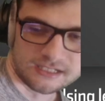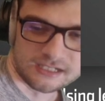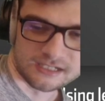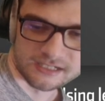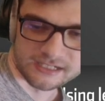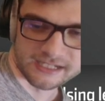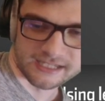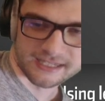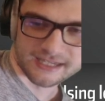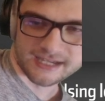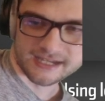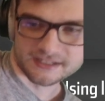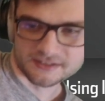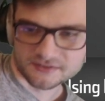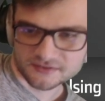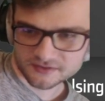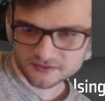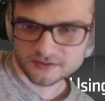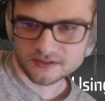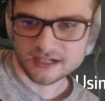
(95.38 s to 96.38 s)
All right, guys.
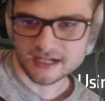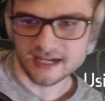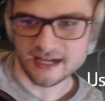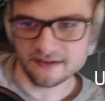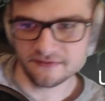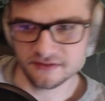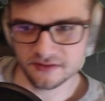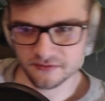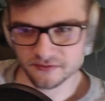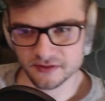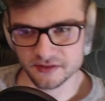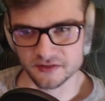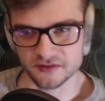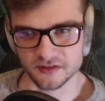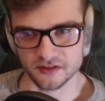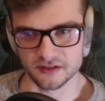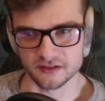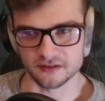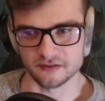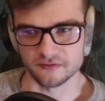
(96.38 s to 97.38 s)
So I have to
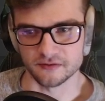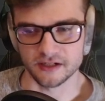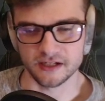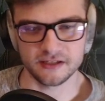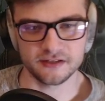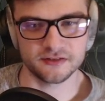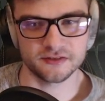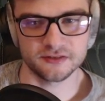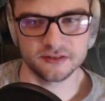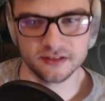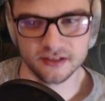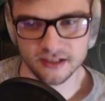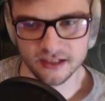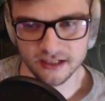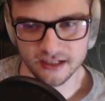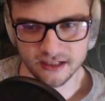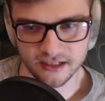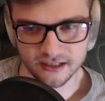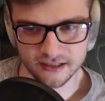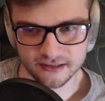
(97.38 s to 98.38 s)
restart the race.
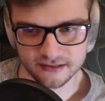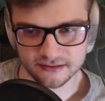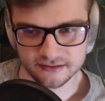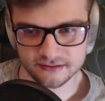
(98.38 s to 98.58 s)
Uh,